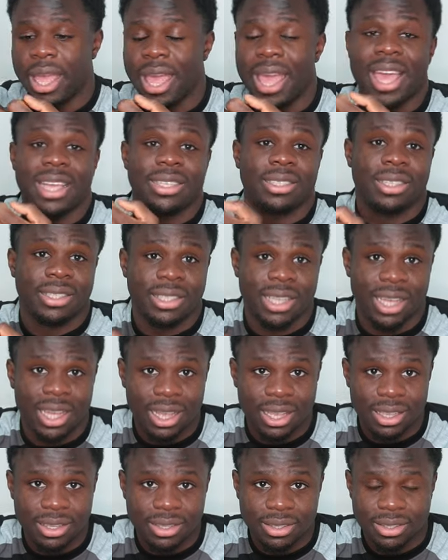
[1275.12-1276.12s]

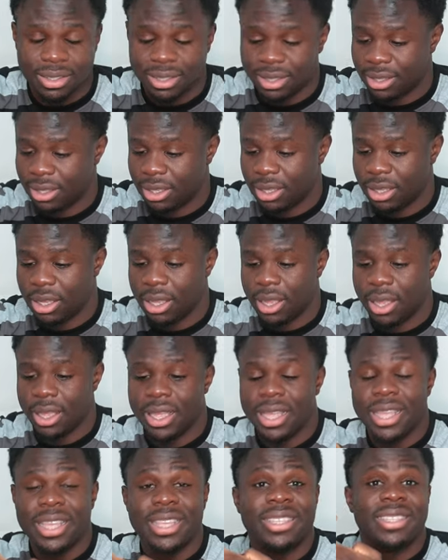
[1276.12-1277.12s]
exercise,
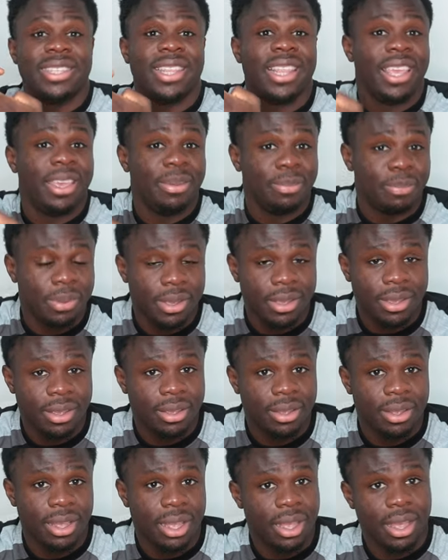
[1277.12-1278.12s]
sleep,
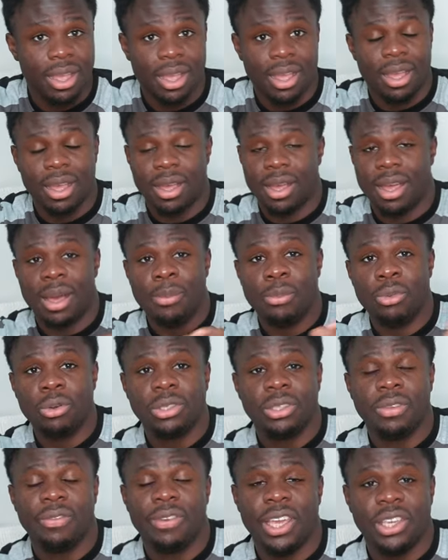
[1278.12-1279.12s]
and
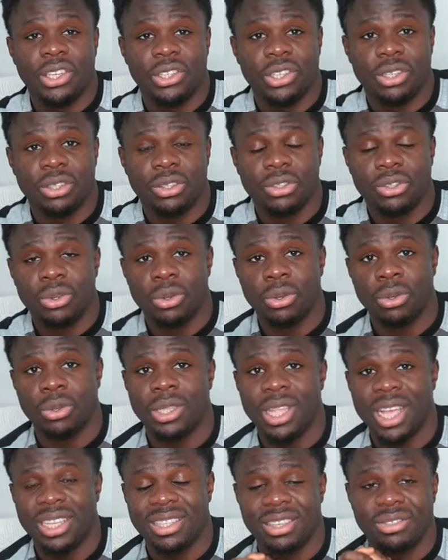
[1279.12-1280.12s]
motivation. So
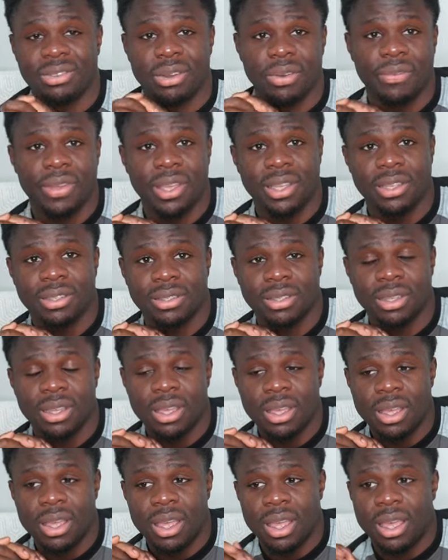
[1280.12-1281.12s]
that's the sort of things.
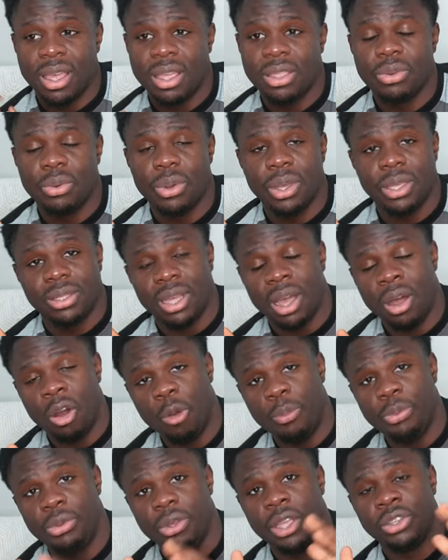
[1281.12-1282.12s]
Anyways, I
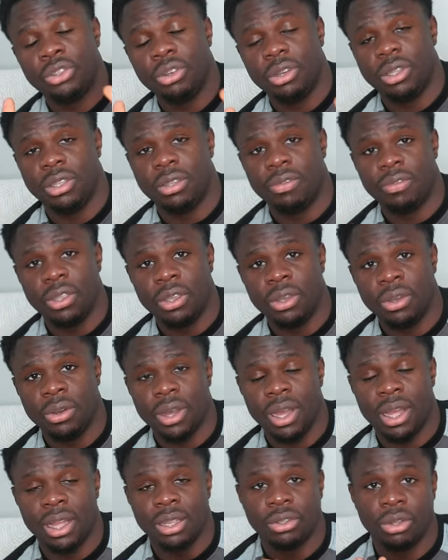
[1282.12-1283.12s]
hope you enjoyed this video
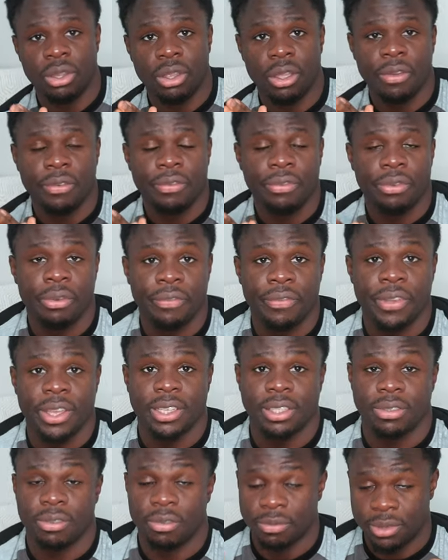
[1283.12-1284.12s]
and you learned a few
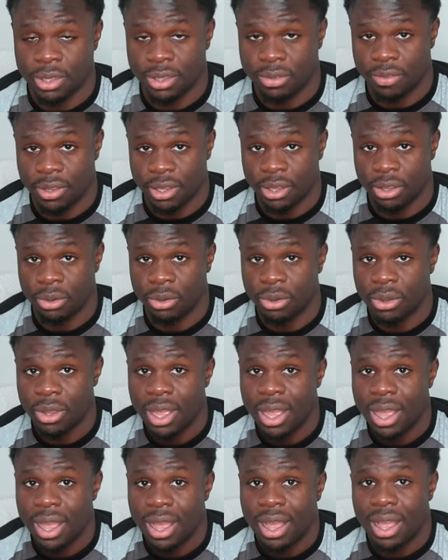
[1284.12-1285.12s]
things from this video.
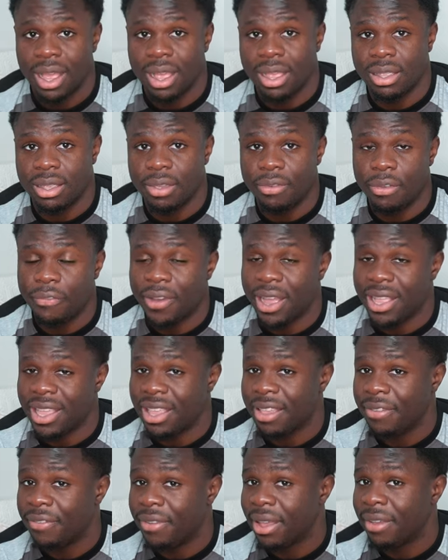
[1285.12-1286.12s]
And if you find
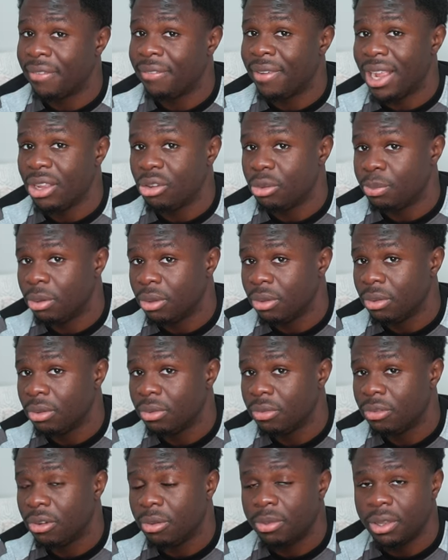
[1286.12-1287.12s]
anything valuable
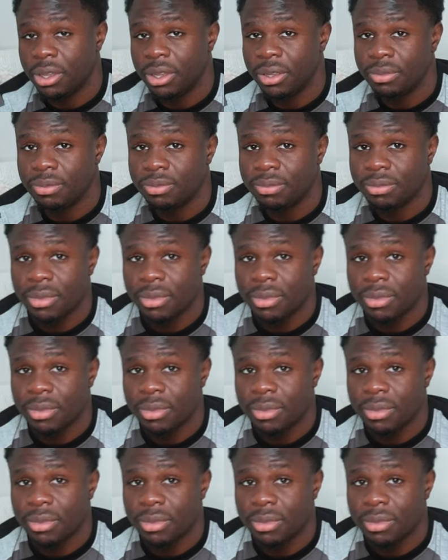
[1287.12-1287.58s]
from here,